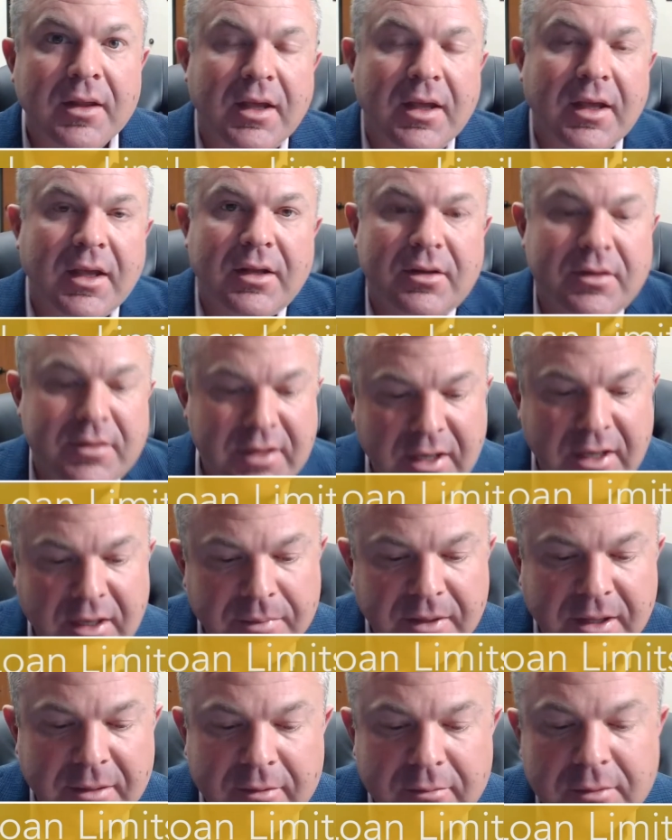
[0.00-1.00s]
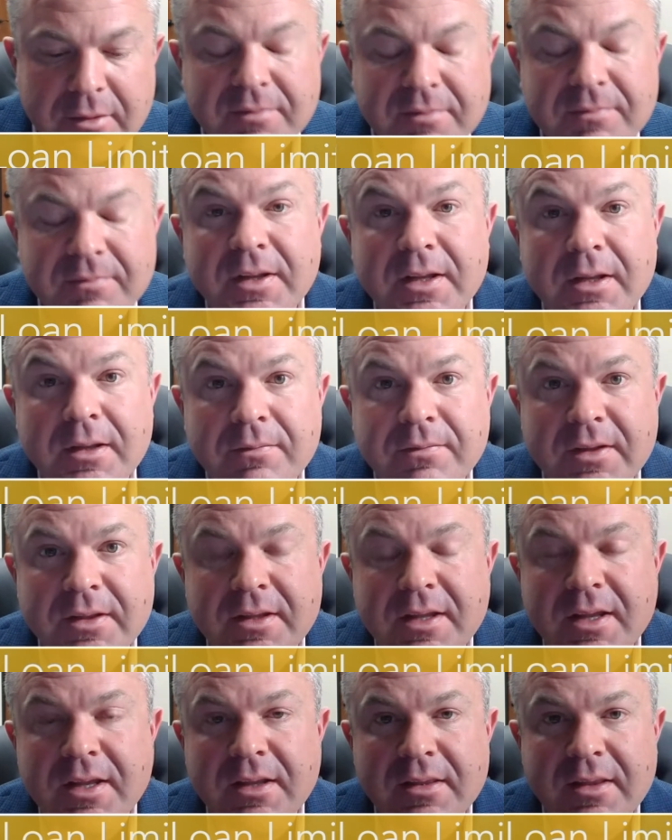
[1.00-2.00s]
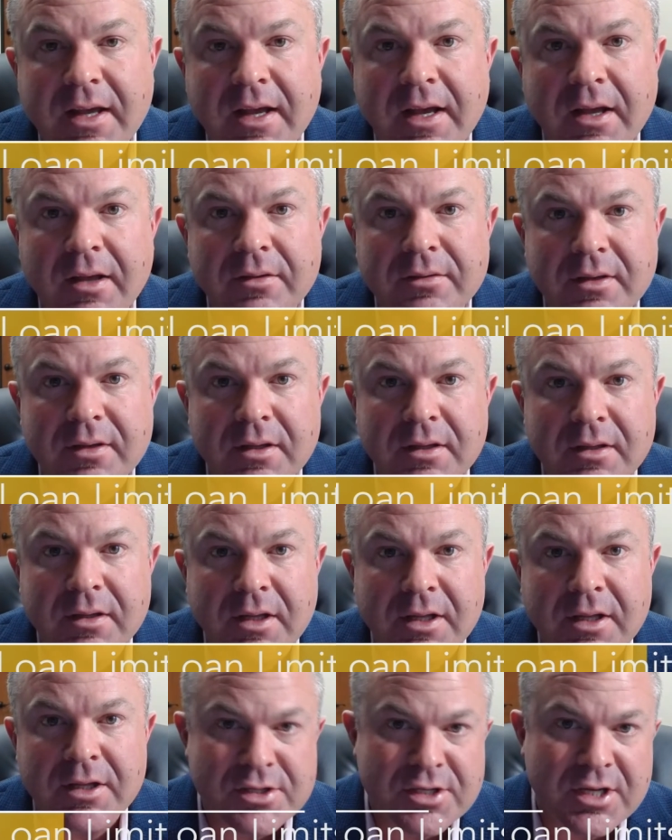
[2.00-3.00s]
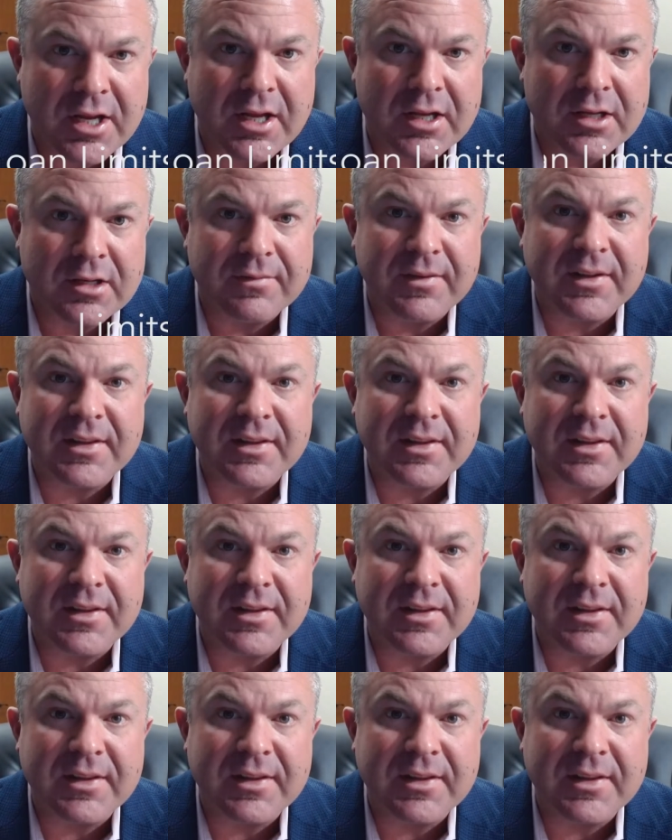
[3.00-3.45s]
and your down payment would be $15,000 and change,